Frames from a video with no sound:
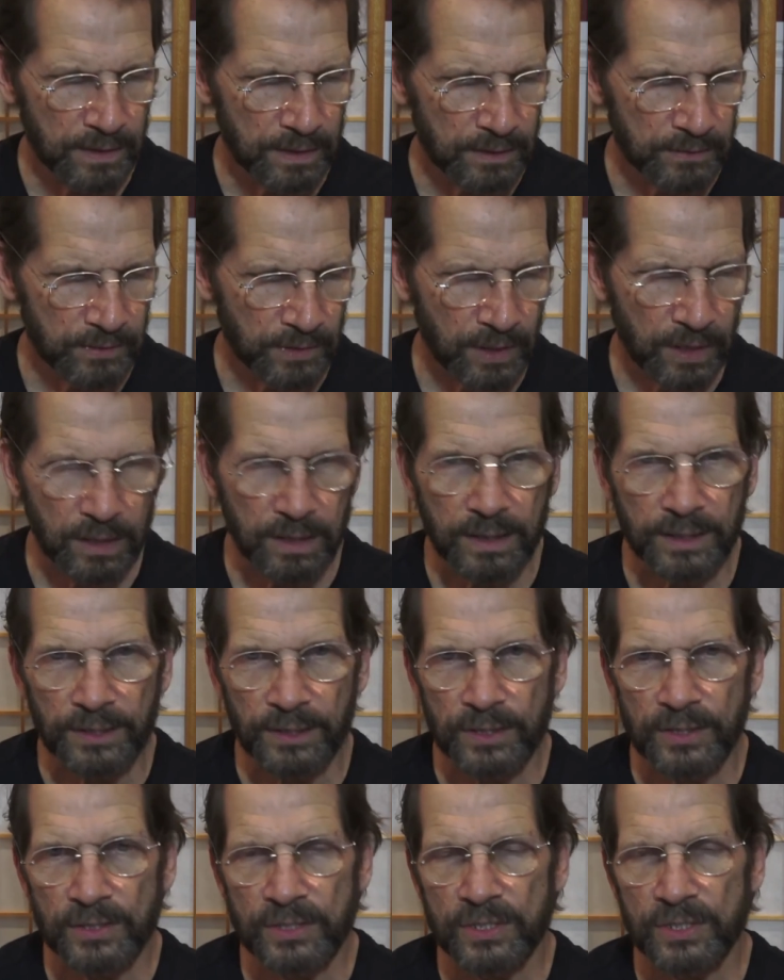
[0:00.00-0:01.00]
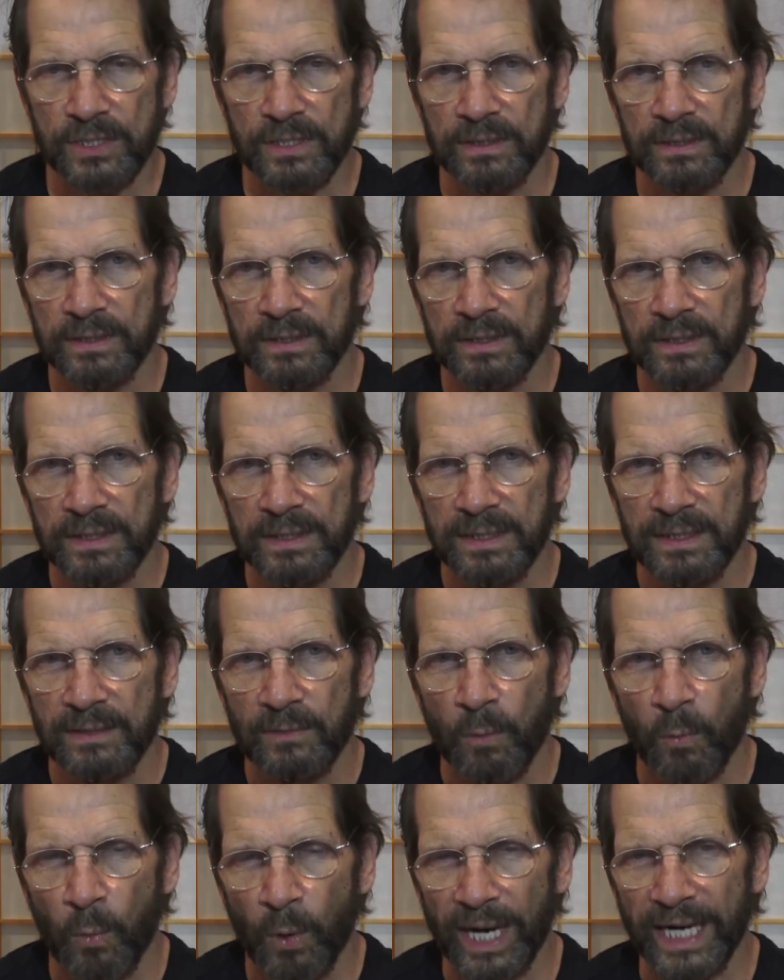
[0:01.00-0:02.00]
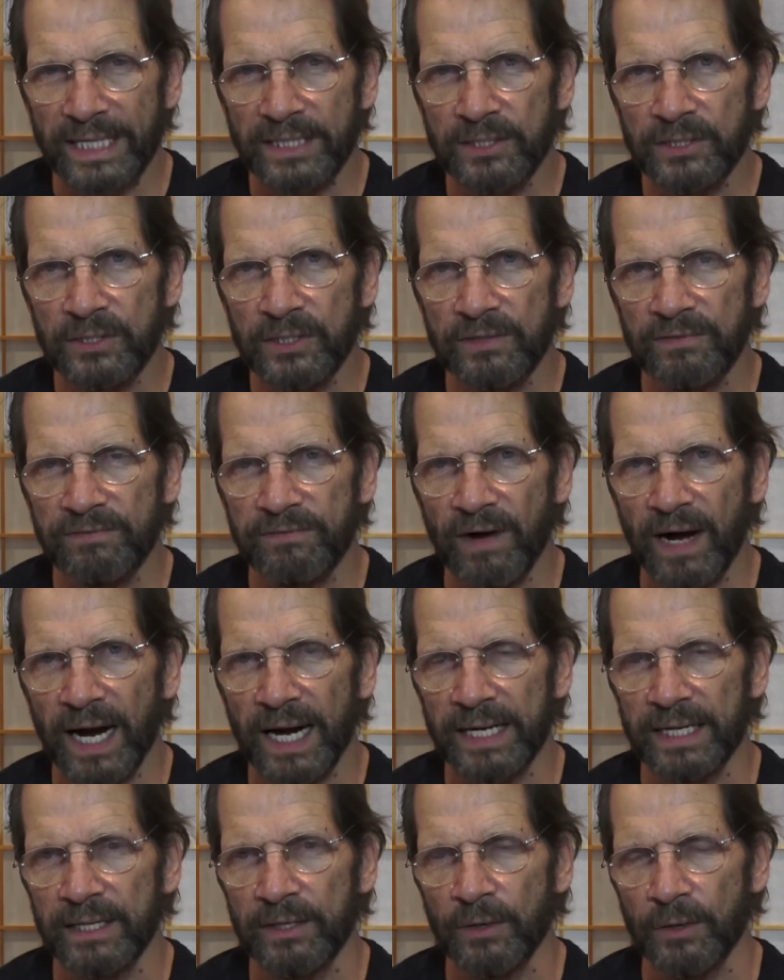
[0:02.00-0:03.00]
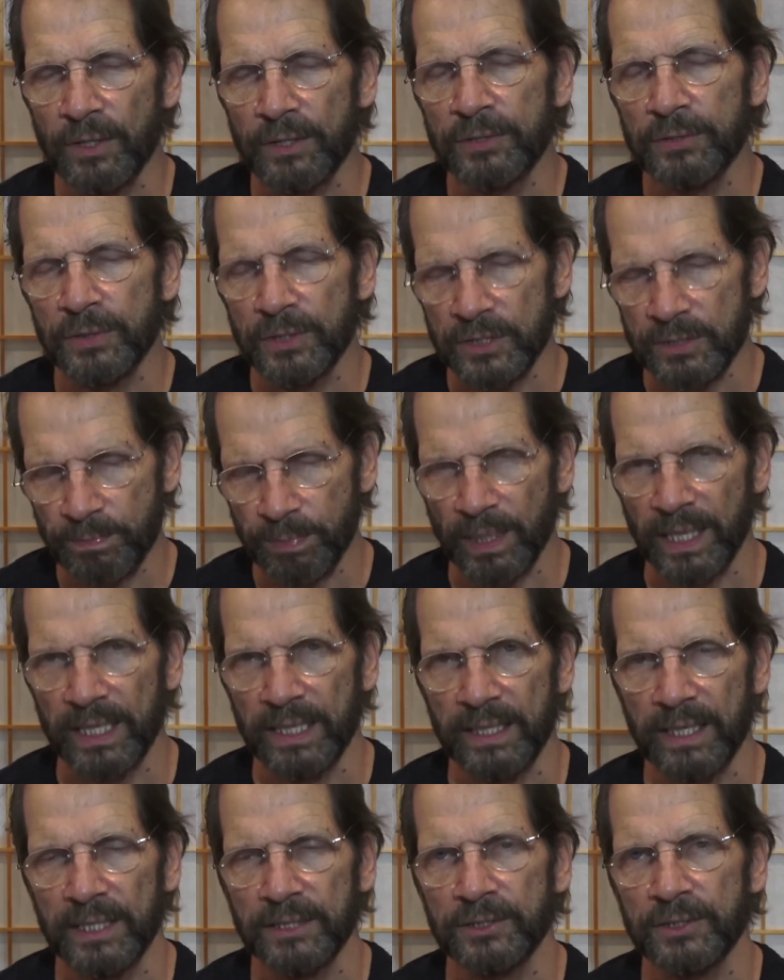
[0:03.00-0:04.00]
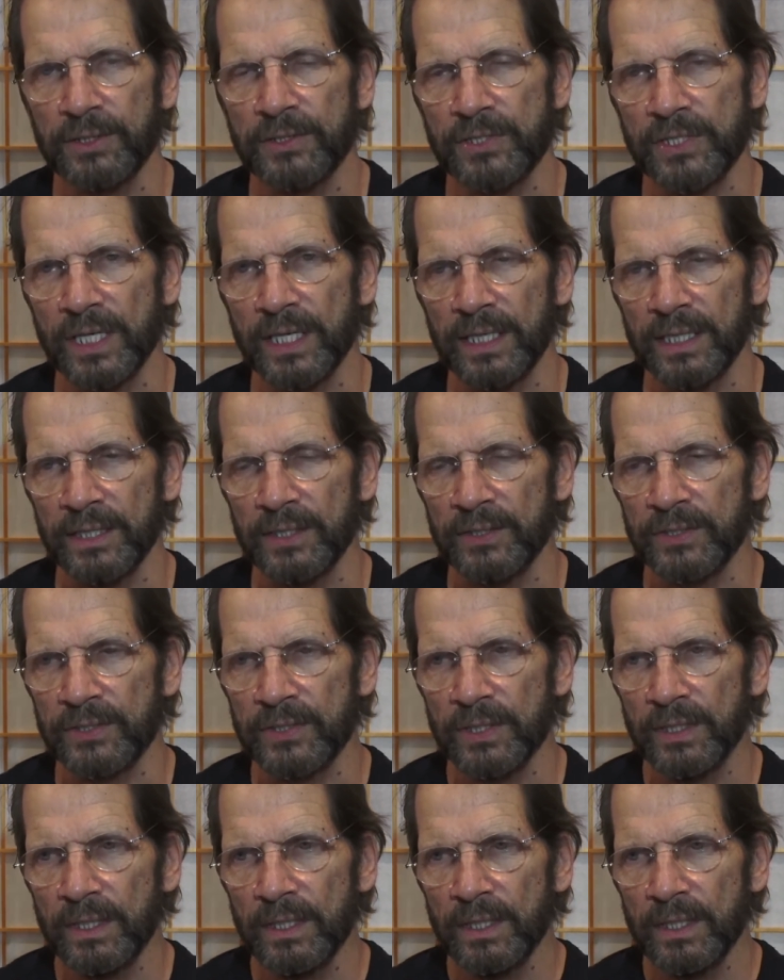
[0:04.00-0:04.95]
the clearest way to define it or to explain it, I should say, is